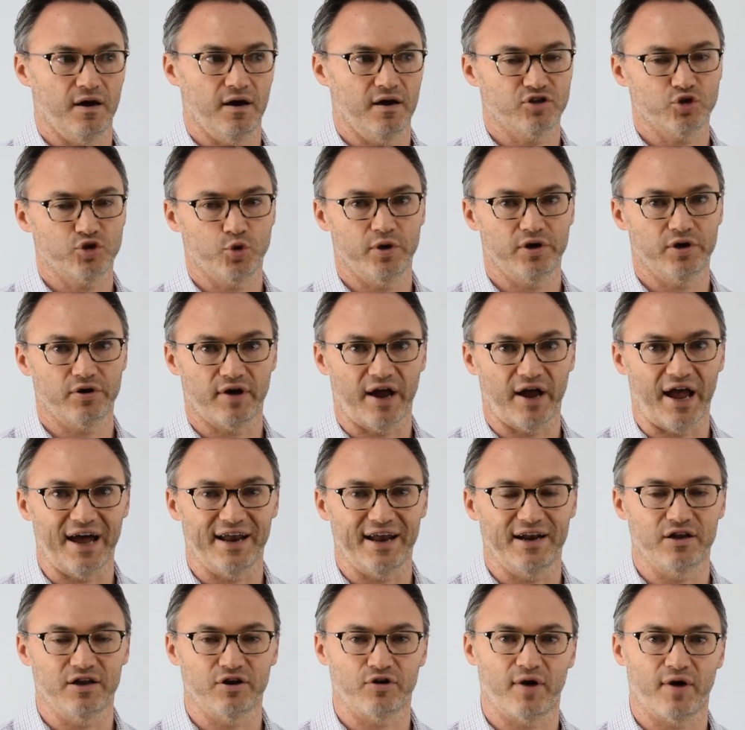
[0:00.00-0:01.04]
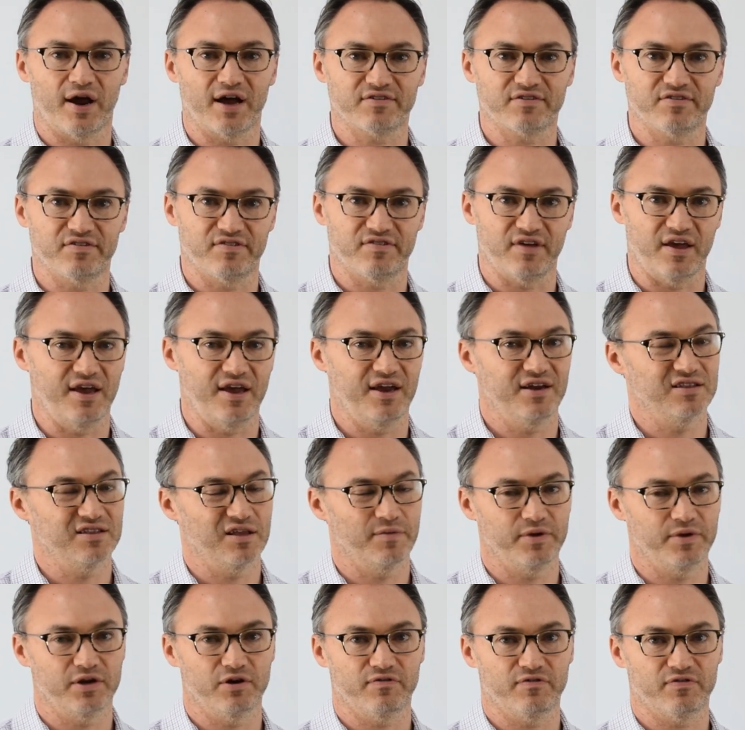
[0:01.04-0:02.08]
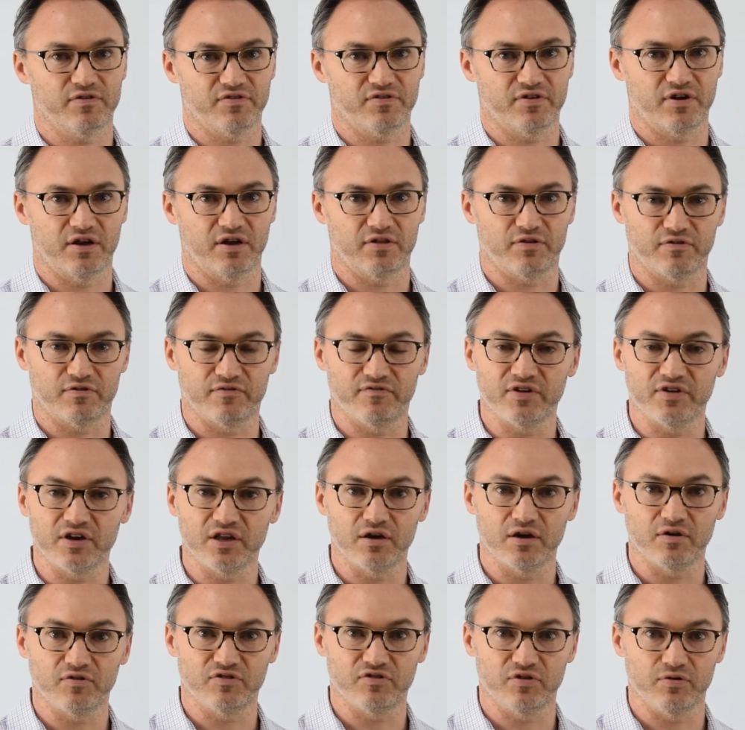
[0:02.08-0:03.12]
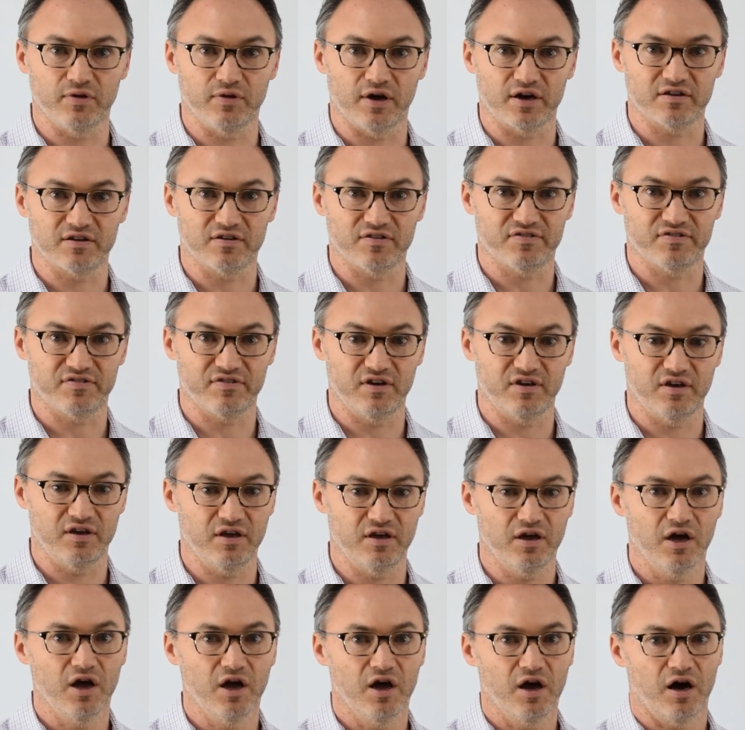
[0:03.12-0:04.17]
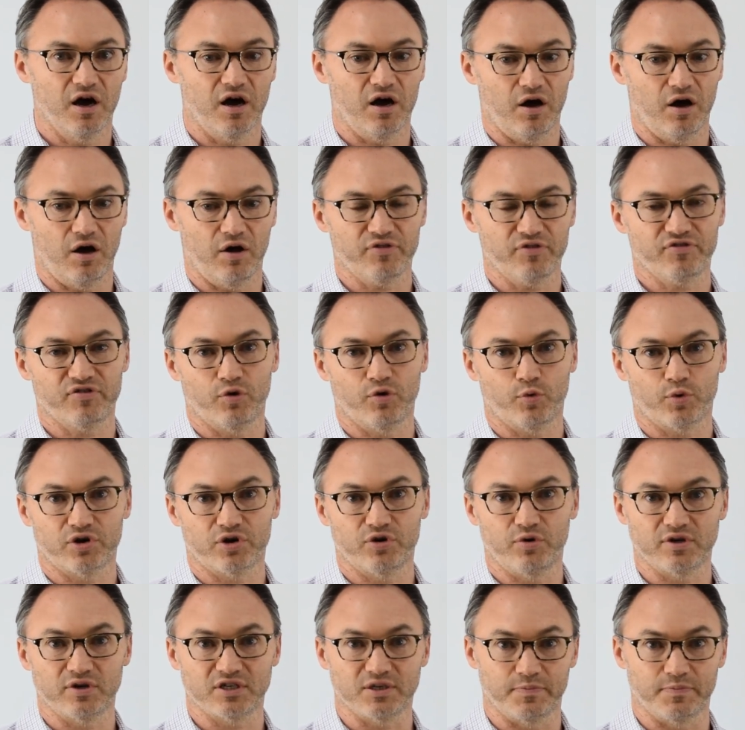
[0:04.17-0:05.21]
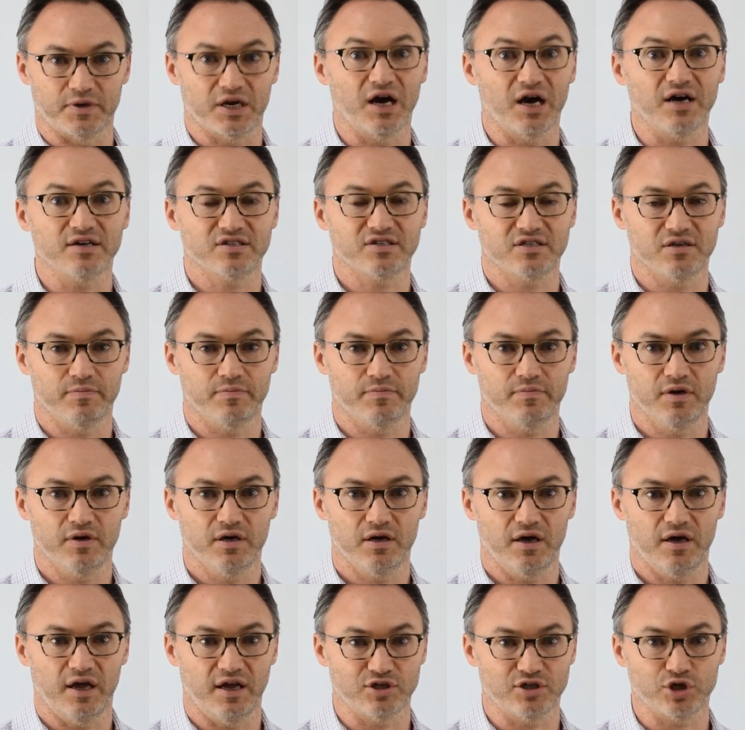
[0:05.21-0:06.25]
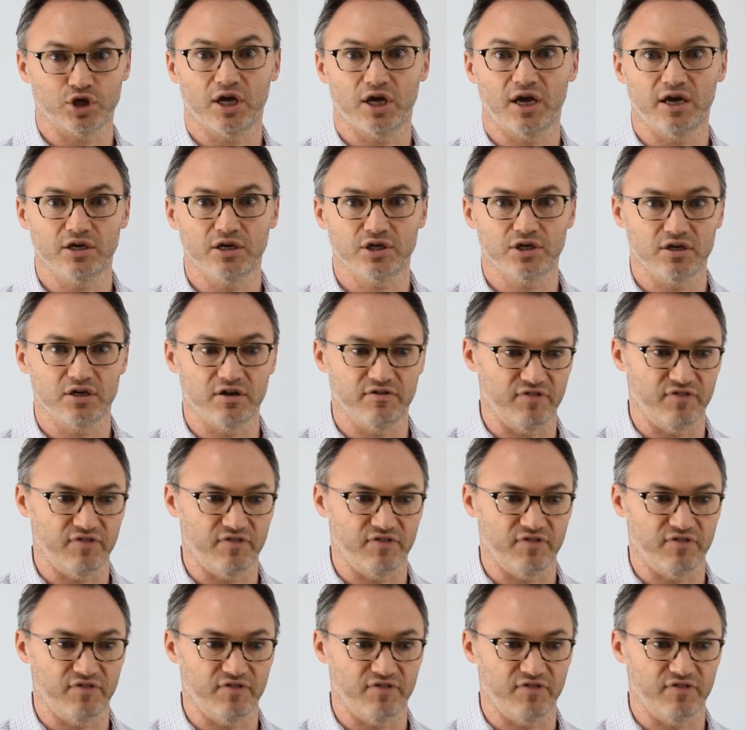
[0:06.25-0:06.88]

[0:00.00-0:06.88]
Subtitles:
Twitter at interaxis8. Let me know if there's any other videos you'd like to see. Also, we're doing some custom education.